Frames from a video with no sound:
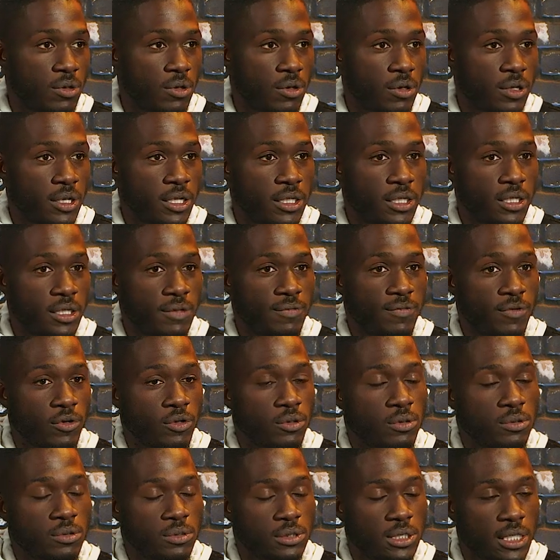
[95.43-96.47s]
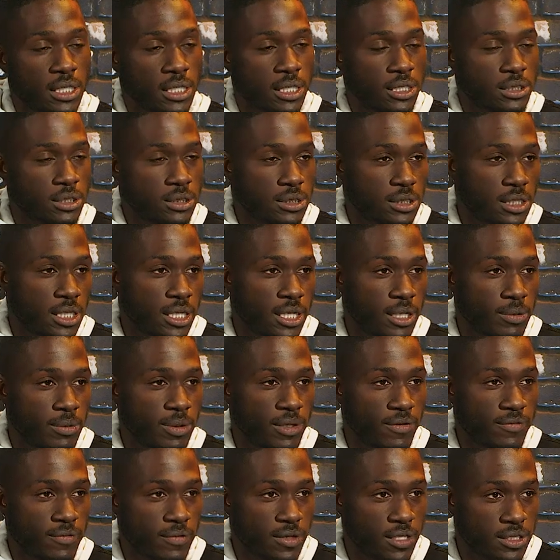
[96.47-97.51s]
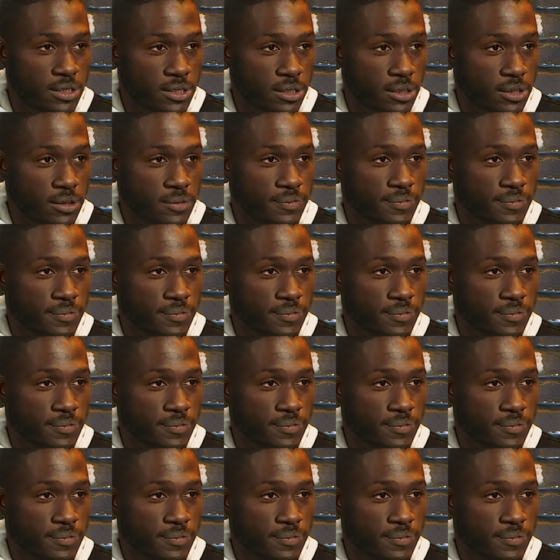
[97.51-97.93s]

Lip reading: or any verticals that catches our eye, we invest in it.